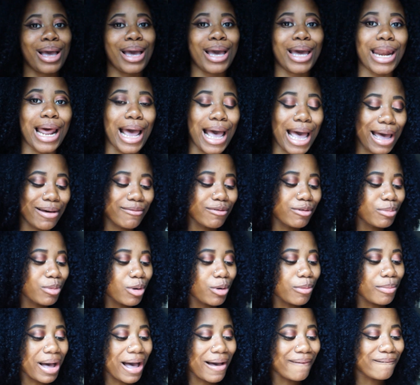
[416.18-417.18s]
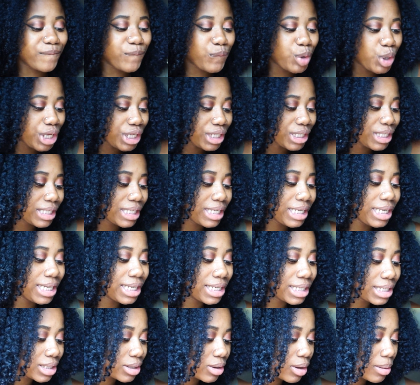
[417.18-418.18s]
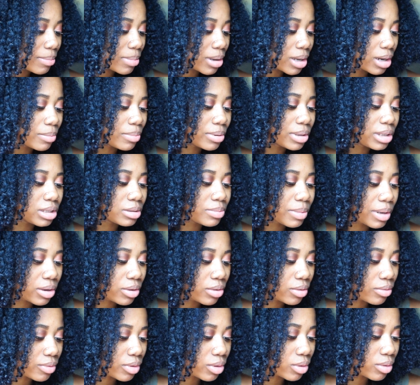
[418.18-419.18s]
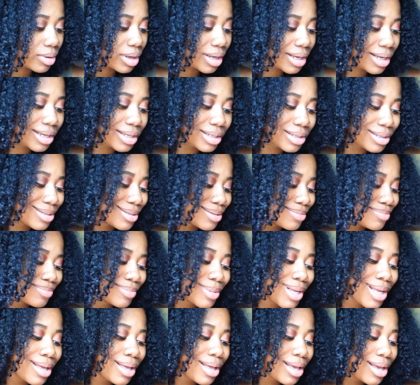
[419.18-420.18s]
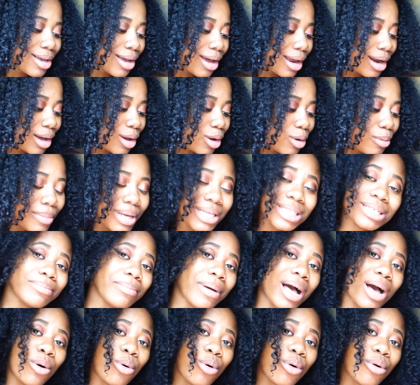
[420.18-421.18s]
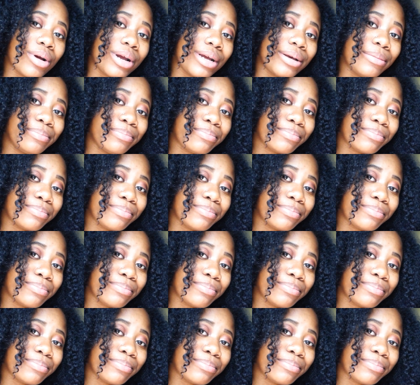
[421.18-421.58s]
And I have them on my footsie. So I'm going to put these back on real quick because y'all not going to mess up my aura.